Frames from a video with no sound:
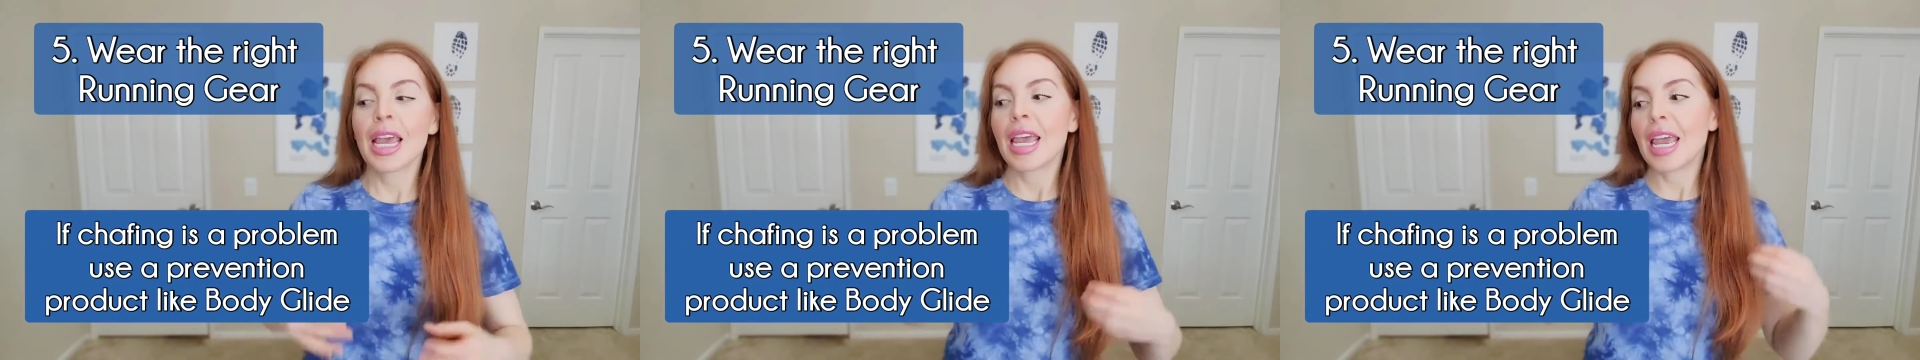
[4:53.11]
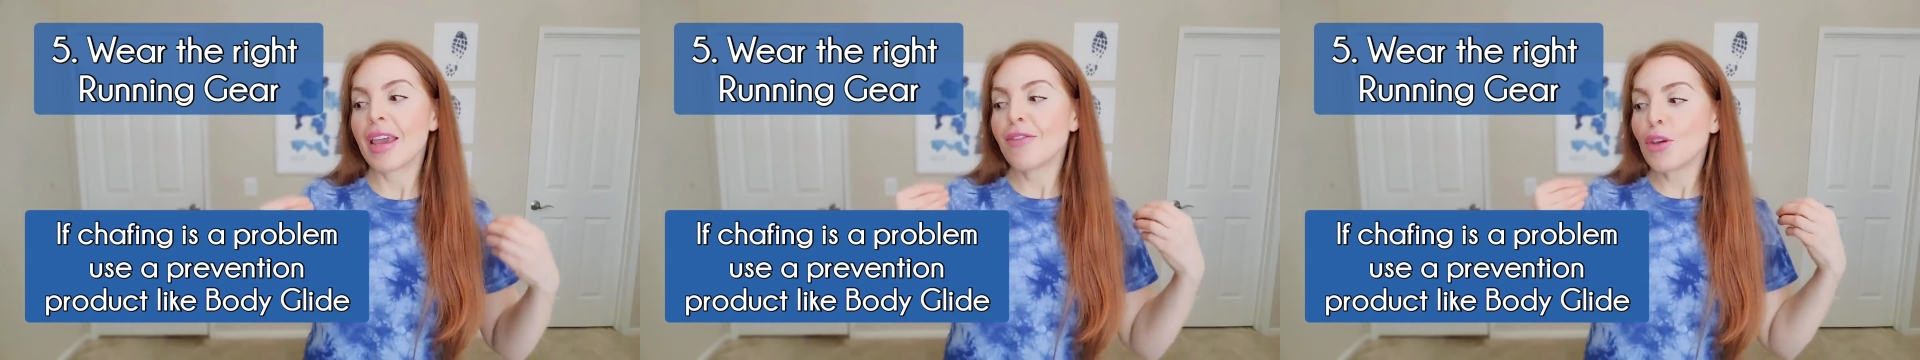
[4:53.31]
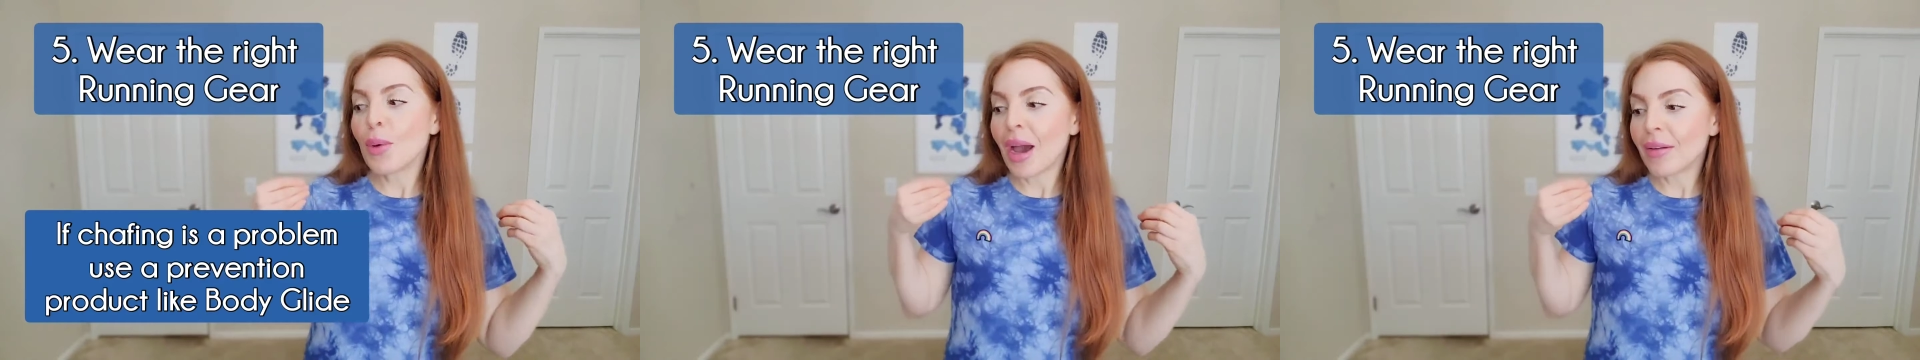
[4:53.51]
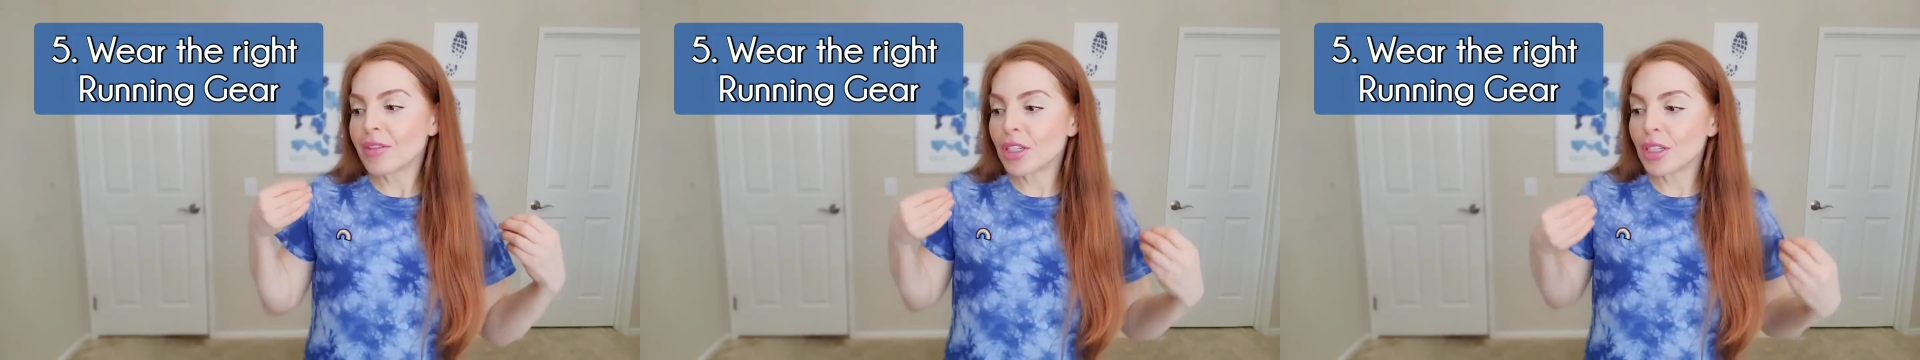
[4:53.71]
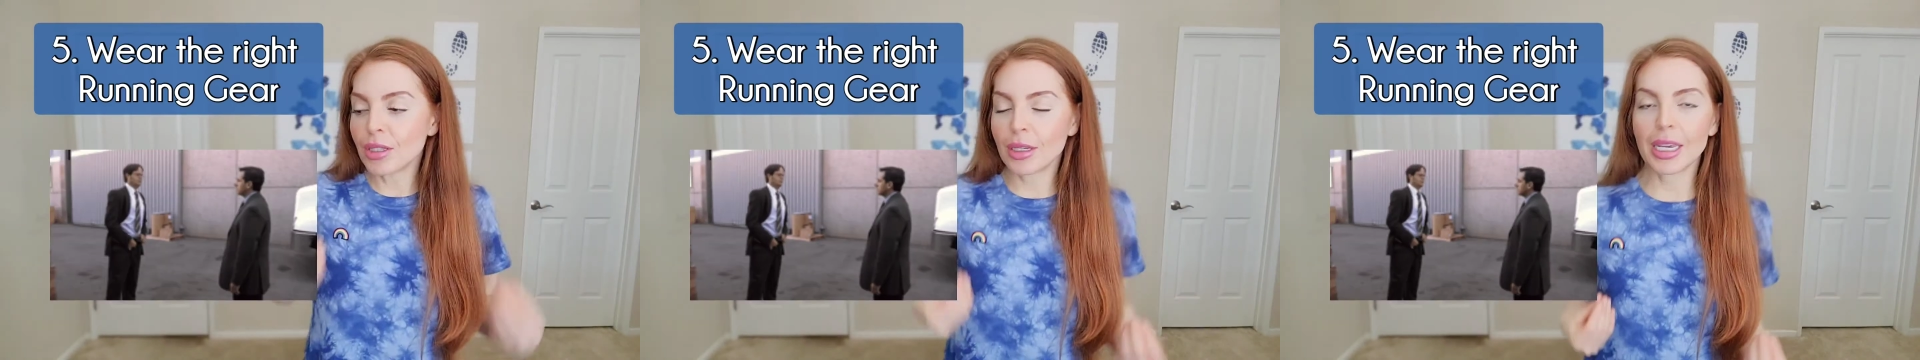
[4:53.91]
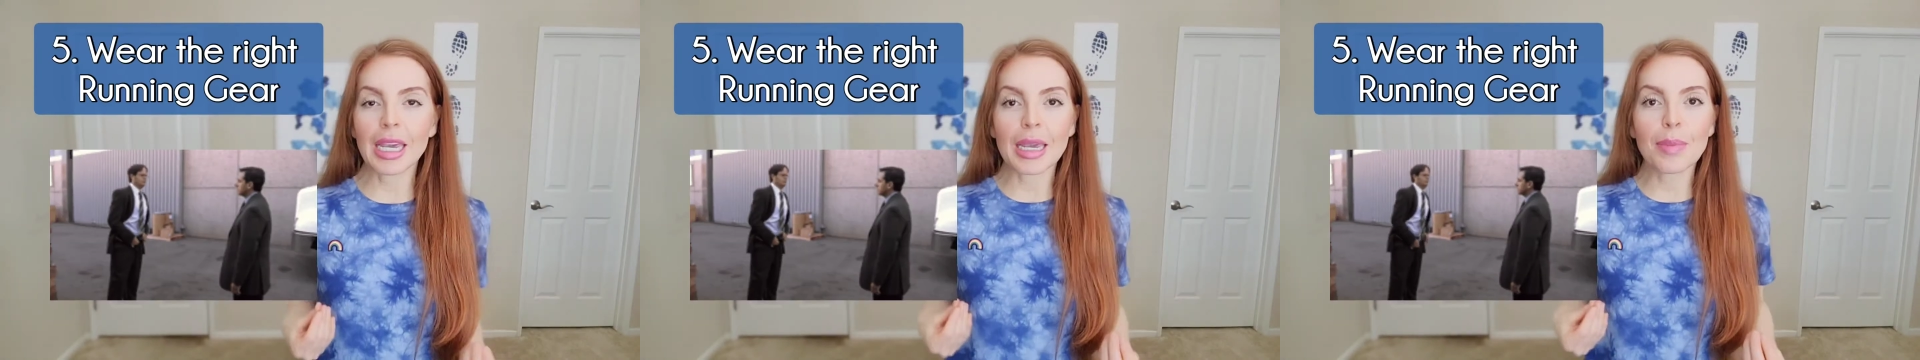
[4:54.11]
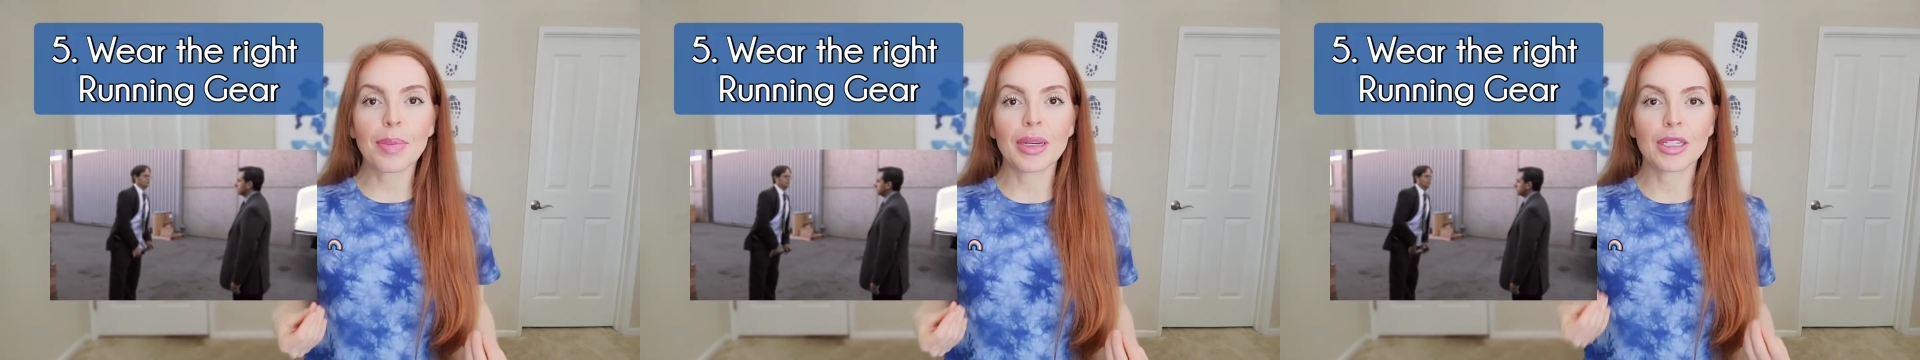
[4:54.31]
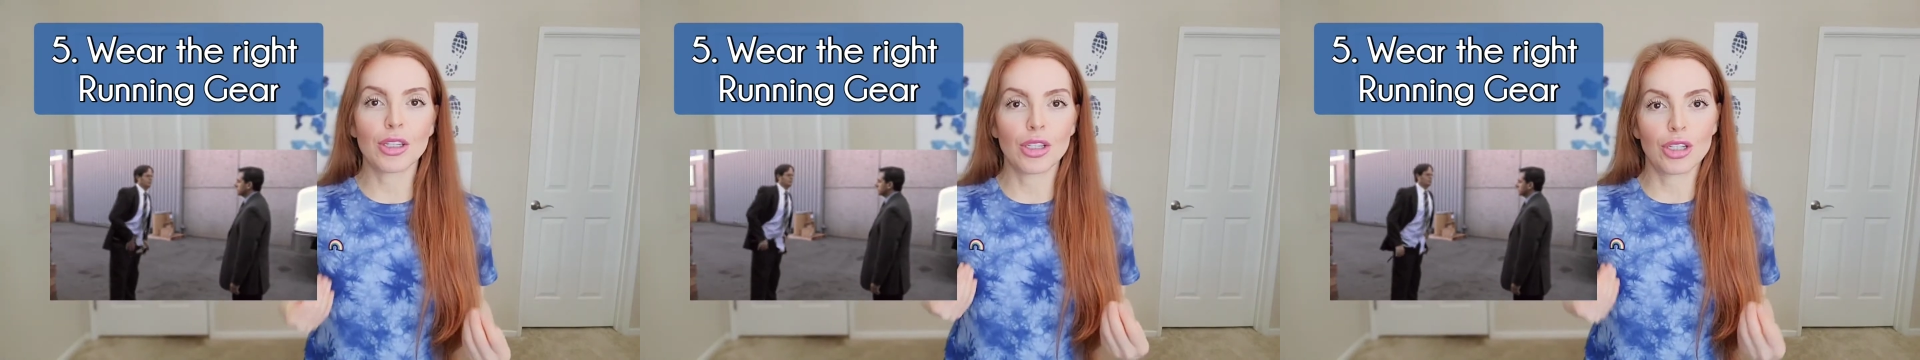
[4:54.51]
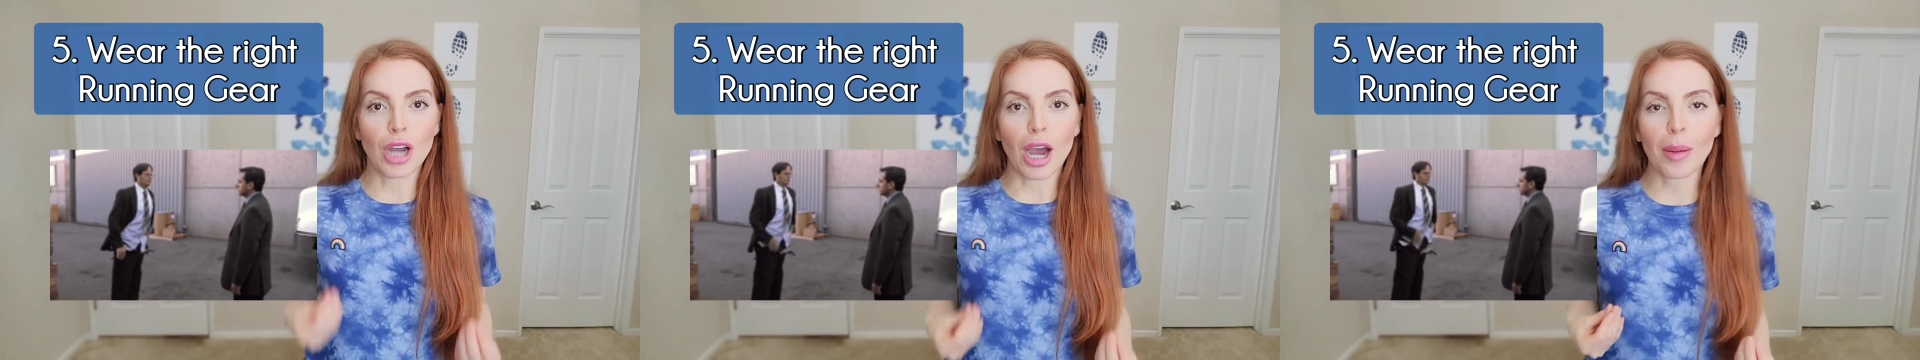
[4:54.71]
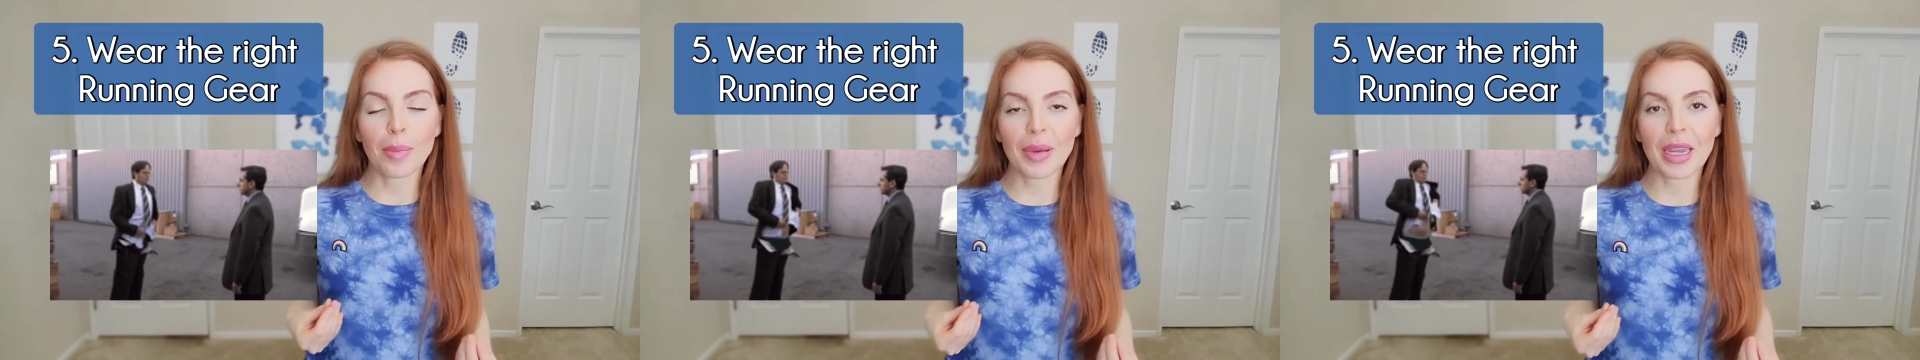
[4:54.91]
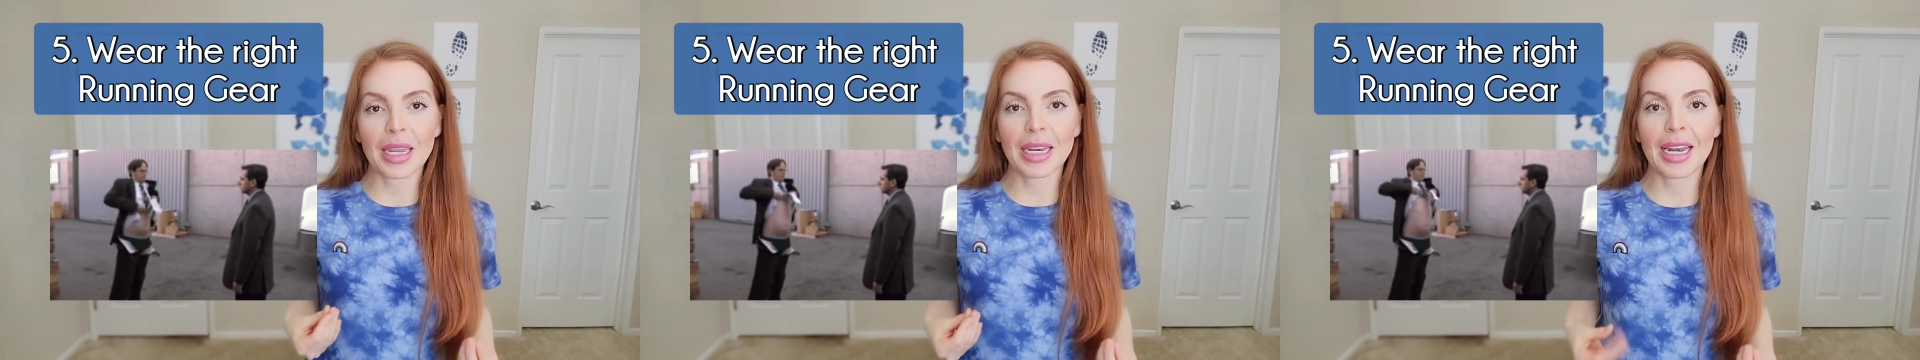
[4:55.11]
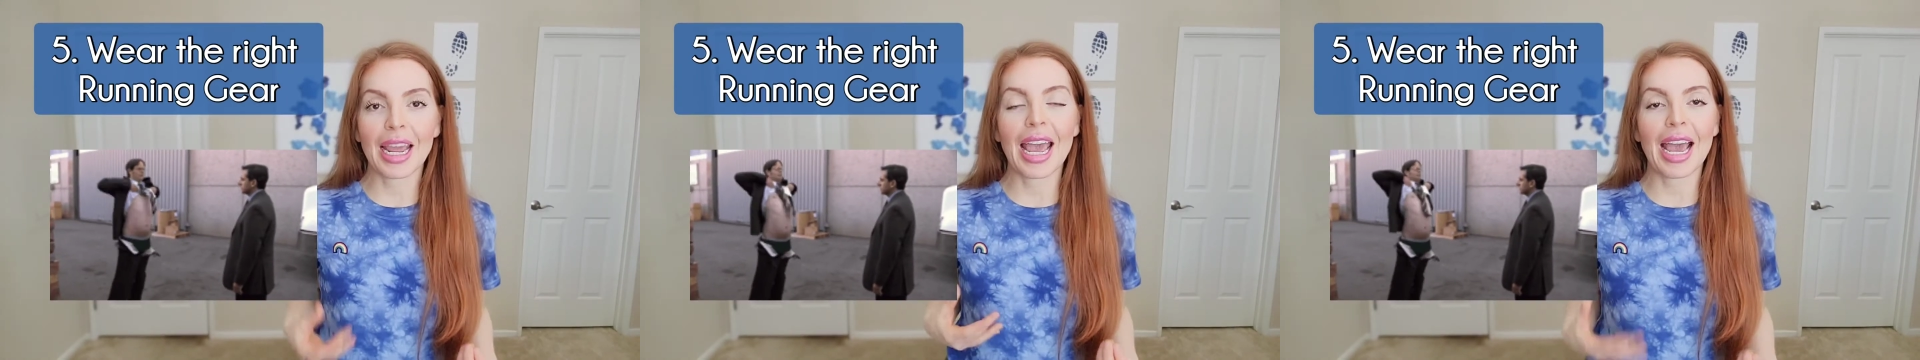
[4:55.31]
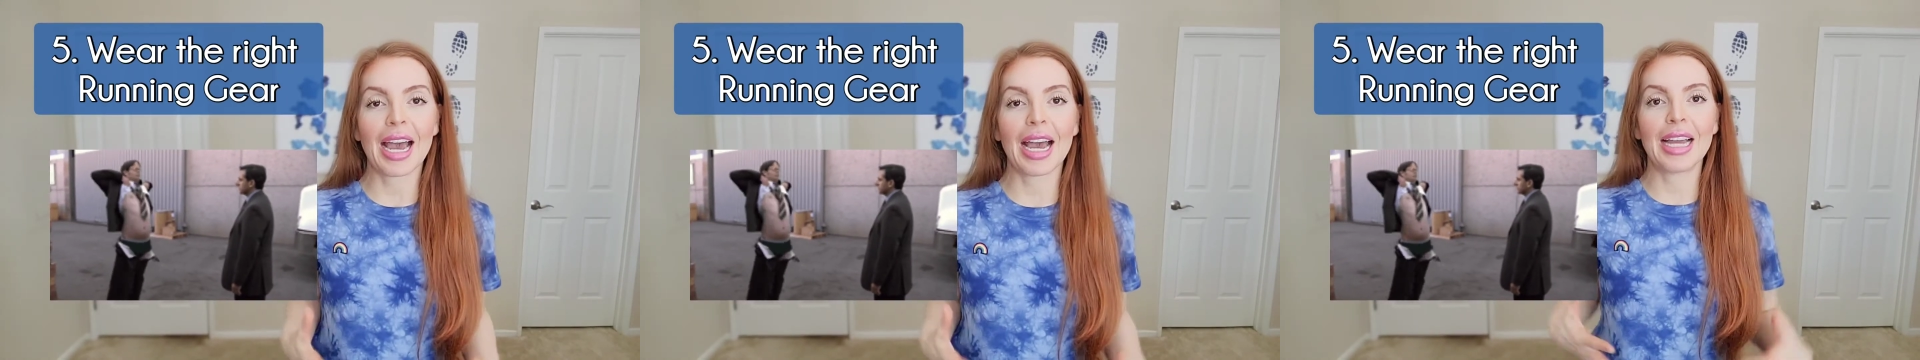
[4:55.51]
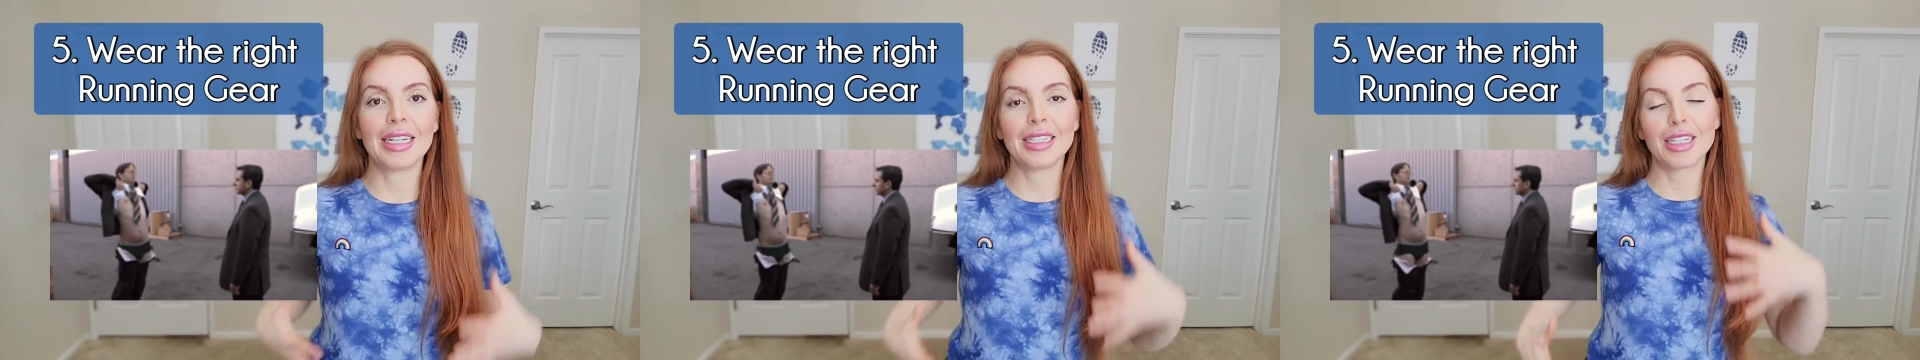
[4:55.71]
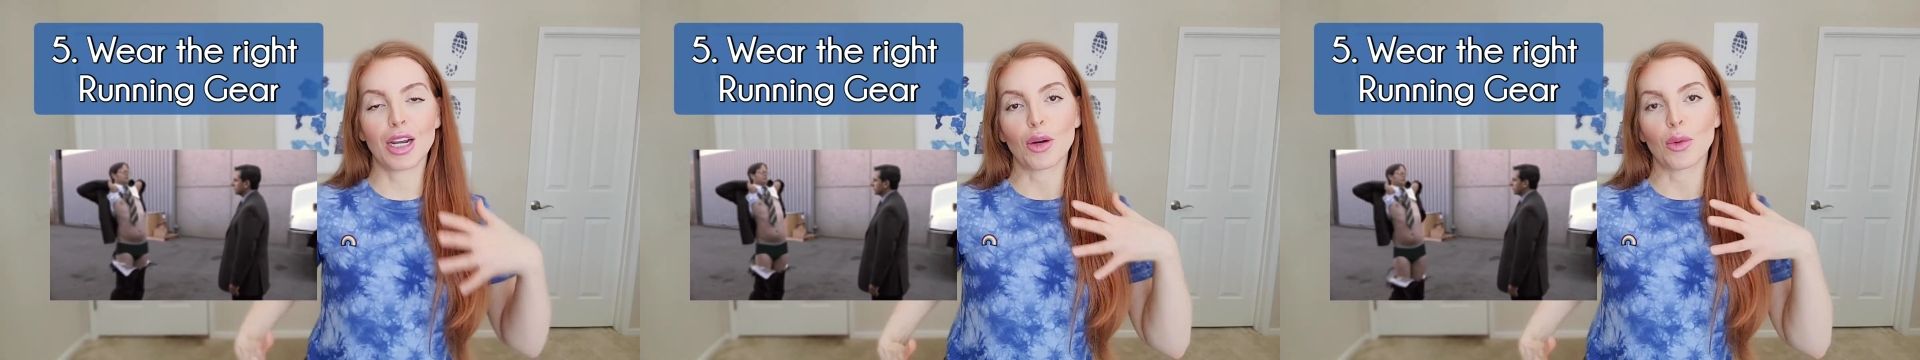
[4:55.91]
If you have to keep stopping and